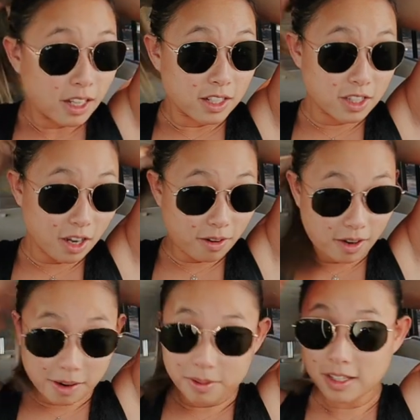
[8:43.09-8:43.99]
So
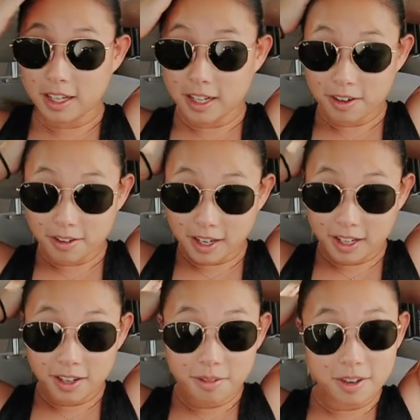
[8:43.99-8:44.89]
I was like, okay,
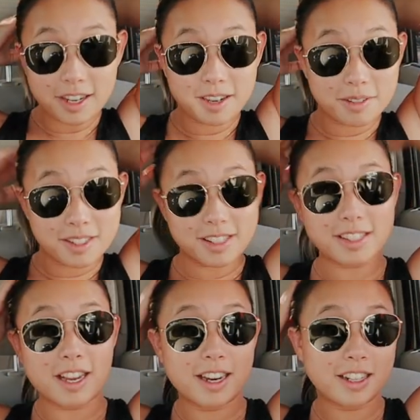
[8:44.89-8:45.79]
you know what, it was a
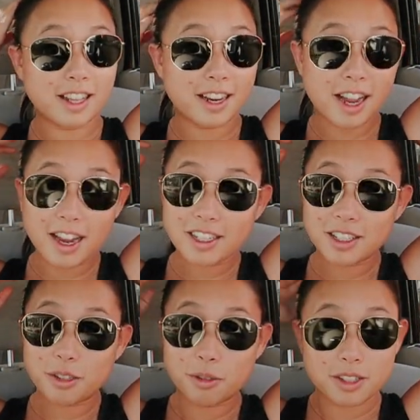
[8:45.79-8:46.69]
sign. Like, I
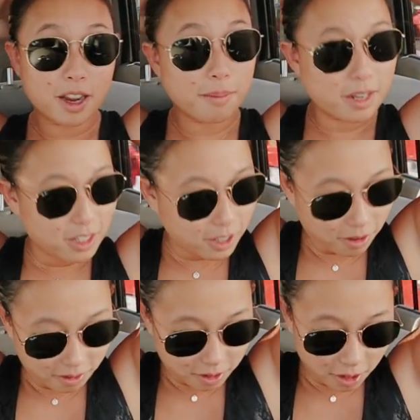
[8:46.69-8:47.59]
just was not meant to
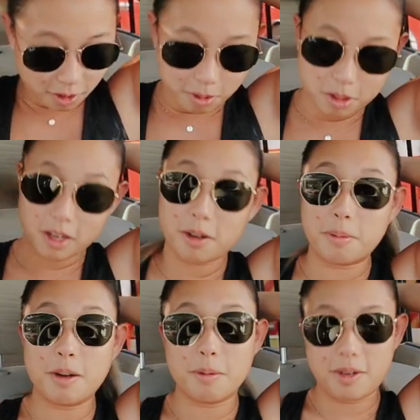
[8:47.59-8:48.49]
go to Cycle
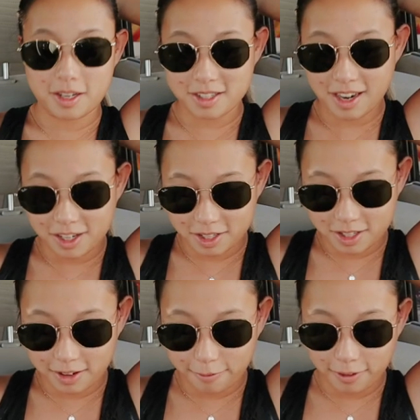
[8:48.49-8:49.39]
Bar because I just
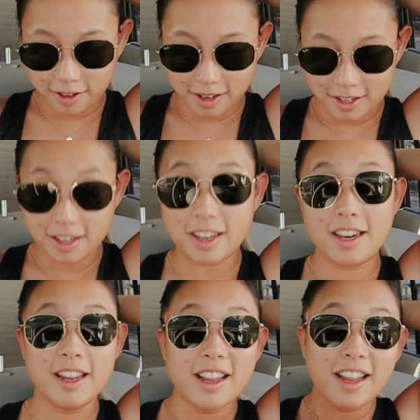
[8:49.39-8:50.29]
didn't feel like it.
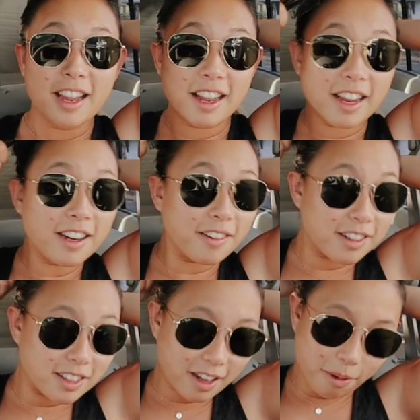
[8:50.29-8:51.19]
And I know
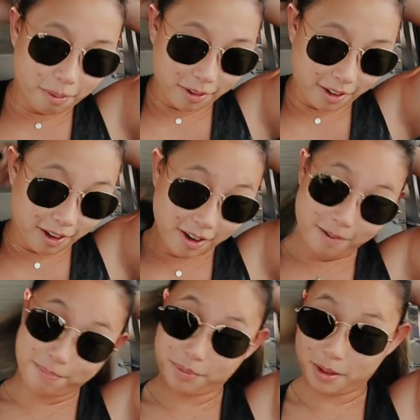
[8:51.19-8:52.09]
that's like a really
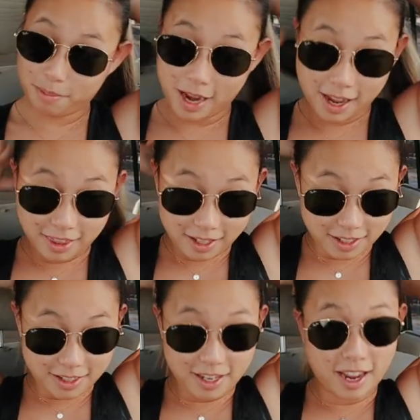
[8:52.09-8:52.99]
bad
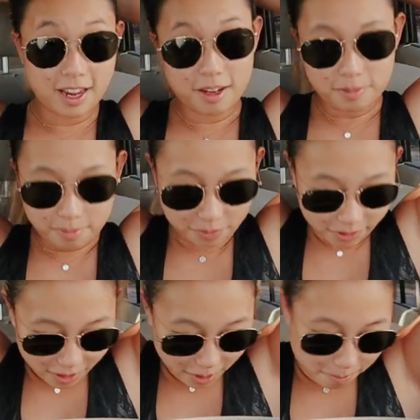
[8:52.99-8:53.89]
thing to say,
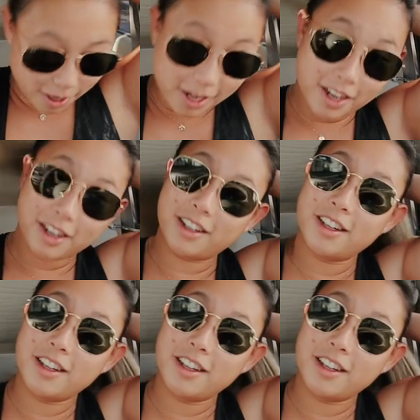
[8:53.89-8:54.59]
but